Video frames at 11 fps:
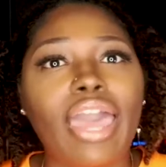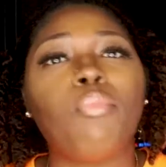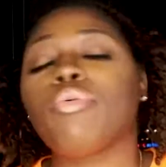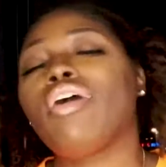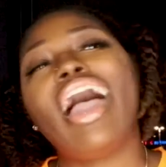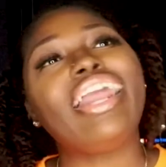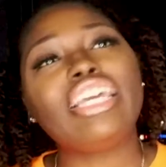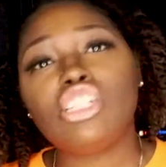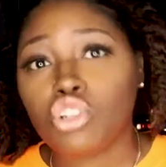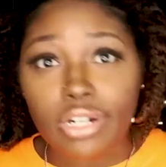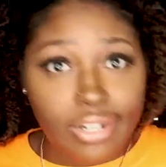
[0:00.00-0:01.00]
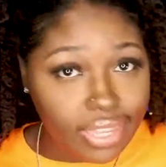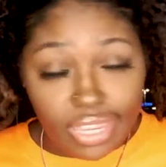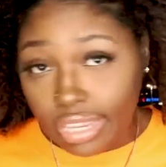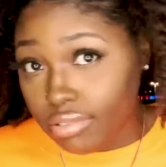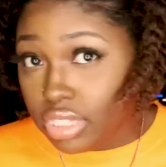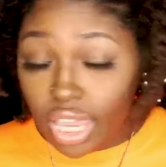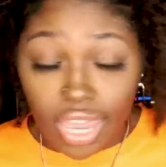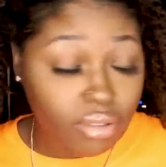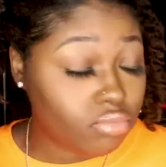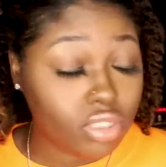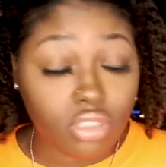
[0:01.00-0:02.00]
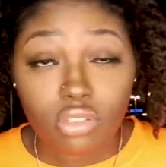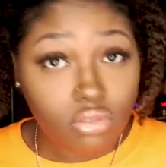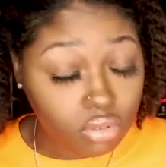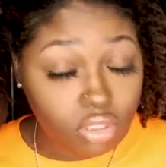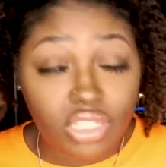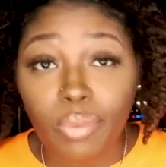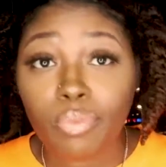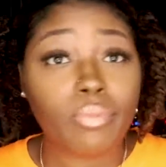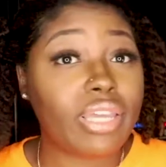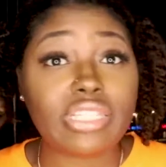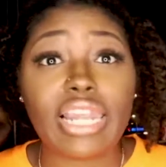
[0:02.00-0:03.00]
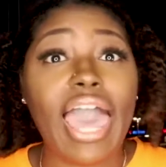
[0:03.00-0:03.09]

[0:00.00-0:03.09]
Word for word: like, bro, I need you to leave type type of mess.